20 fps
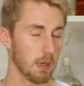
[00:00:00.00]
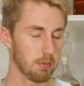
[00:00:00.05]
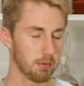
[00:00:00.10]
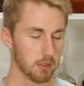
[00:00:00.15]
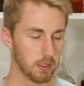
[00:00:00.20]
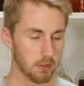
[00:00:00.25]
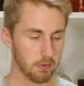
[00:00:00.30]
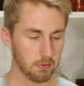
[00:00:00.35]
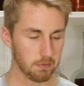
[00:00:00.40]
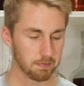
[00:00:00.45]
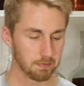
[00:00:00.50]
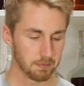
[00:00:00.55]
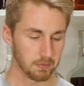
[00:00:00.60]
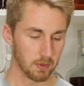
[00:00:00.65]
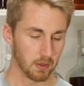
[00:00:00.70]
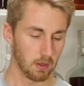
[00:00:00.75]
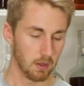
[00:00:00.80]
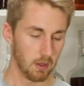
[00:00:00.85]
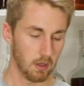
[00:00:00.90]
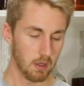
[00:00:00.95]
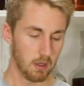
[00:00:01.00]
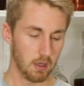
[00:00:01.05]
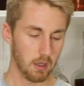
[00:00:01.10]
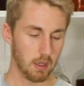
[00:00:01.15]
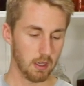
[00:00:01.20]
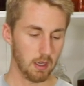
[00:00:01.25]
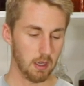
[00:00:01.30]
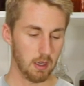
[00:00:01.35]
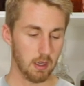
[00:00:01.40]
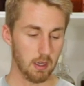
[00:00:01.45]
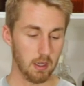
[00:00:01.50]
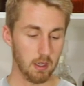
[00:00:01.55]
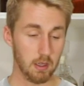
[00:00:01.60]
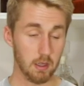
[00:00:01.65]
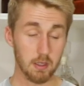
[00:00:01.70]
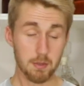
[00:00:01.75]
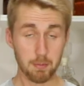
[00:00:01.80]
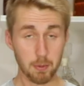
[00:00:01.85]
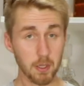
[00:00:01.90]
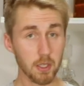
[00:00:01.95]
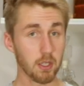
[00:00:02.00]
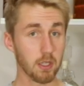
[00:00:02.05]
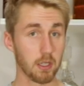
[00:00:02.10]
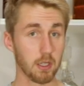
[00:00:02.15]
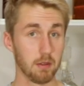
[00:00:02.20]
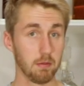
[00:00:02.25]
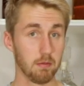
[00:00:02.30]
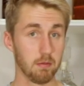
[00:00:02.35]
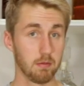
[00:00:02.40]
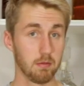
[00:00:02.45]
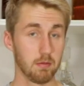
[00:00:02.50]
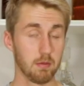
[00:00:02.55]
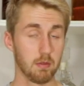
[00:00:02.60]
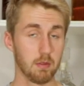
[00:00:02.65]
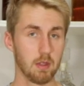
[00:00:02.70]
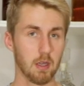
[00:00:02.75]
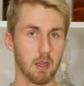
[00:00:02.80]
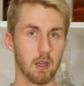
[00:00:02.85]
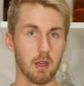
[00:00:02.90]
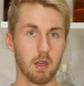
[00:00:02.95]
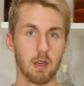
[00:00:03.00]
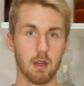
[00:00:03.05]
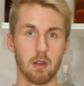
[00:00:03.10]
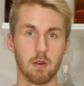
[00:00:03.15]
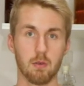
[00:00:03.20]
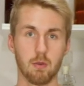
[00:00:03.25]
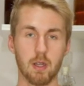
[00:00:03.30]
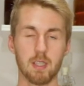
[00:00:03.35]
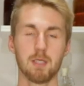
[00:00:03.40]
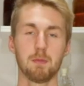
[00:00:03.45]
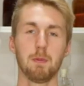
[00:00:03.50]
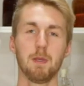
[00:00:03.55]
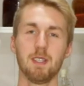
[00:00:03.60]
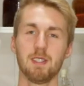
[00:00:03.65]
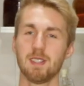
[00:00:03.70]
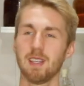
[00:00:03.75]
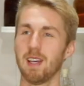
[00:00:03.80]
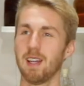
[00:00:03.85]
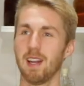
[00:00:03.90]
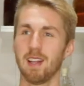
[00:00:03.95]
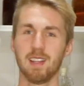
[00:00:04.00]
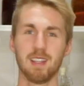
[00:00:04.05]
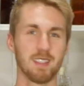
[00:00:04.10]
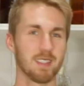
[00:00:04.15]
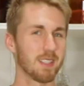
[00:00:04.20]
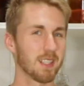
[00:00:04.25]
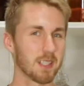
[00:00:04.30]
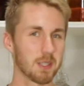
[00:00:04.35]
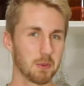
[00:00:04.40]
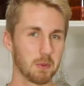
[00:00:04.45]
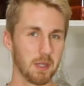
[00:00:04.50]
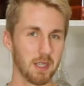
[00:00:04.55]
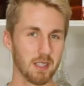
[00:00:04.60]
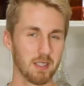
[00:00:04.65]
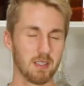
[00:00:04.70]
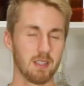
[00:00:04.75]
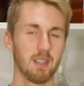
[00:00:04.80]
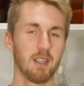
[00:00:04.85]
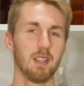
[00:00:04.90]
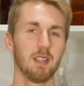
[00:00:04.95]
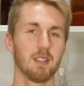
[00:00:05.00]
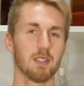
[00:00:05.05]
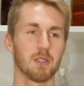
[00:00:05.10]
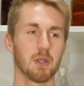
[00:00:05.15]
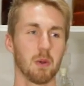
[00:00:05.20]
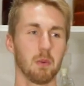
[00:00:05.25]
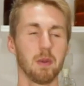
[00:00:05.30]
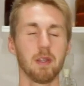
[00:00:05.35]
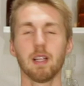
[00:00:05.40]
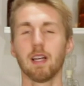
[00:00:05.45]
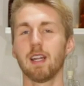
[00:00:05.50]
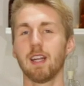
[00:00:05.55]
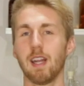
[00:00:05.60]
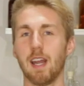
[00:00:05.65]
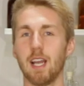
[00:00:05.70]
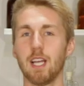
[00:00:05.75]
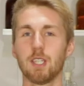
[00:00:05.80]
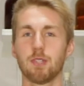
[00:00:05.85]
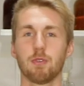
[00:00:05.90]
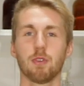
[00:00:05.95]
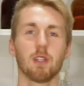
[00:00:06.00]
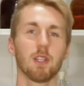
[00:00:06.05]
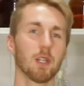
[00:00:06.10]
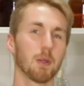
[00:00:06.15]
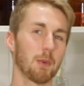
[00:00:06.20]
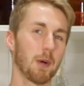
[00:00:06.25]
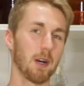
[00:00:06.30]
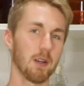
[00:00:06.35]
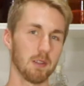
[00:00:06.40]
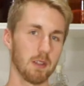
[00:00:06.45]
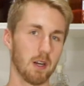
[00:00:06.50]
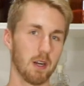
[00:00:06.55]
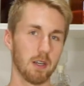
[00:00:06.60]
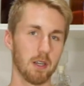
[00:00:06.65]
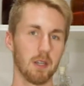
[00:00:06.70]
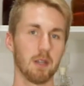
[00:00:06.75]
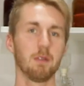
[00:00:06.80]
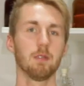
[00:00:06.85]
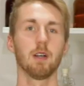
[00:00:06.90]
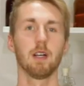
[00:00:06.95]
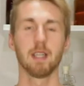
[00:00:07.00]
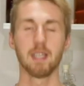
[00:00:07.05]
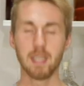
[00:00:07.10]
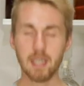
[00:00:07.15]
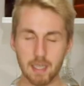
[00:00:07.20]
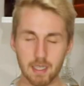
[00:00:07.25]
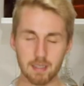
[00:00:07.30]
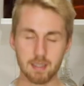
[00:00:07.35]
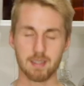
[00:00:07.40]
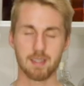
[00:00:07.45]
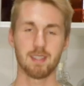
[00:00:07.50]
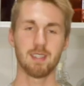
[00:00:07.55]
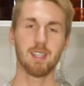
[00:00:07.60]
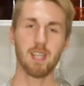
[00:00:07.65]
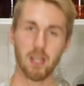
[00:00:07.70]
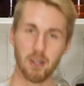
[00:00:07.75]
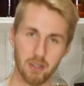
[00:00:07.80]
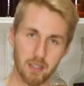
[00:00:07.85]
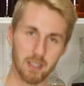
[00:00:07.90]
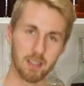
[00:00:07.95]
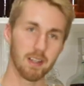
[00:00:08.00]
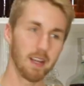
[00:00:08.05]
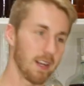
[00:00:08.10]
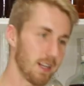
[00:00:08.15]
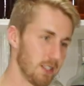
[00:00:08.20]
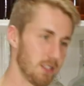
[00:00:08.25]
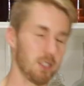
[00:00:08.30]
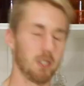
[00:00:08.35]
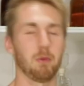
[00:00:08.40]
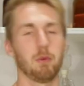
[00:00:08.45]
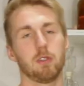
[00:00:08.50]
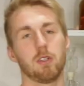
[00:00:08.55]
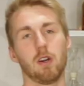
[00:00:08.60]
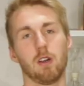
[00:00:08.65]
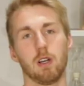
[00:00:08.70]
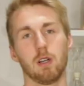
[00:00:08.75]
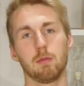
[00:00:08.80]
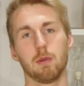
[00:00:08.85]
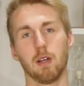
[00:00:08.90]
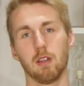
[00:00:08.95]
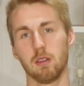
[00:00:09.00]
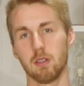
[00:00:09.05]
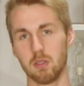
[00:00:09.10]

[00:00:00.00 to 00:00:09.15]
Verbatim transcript: I believe. It's pretty good. The recipe said, I think, six weeks. So we let it age for a little while longer. Again, this is Tyrion Lannister we're talking about.